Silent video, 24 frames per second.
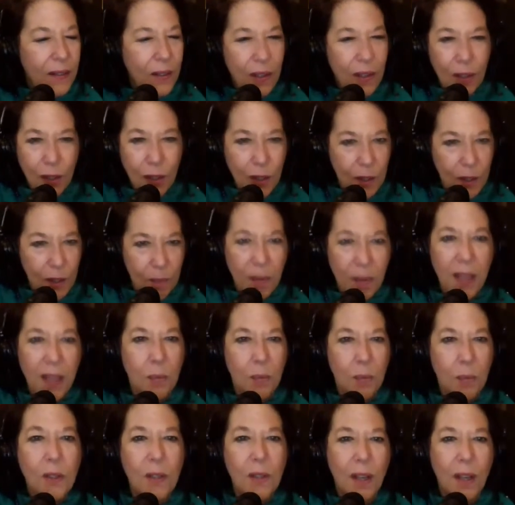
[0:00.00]
just plays
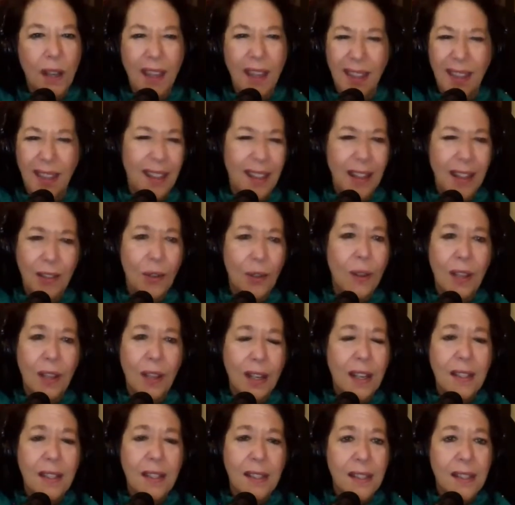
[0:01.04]
music. I think that's all he
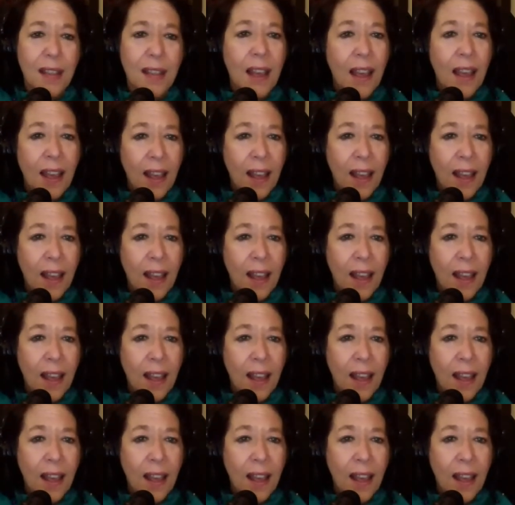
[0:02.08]
does is